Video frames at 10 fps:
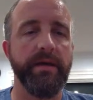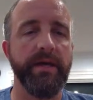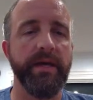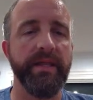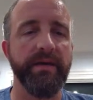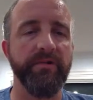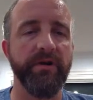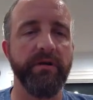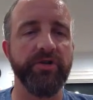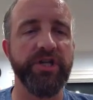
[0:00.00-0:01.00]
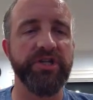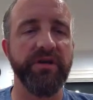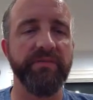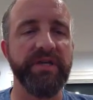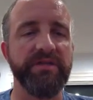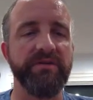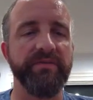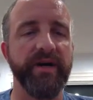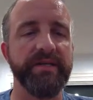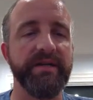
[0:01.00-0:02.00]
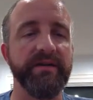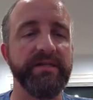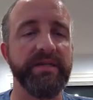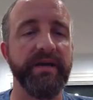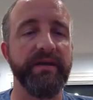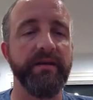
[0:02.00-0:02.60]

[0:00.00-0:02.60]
And then we're changing our P2 pause here instead.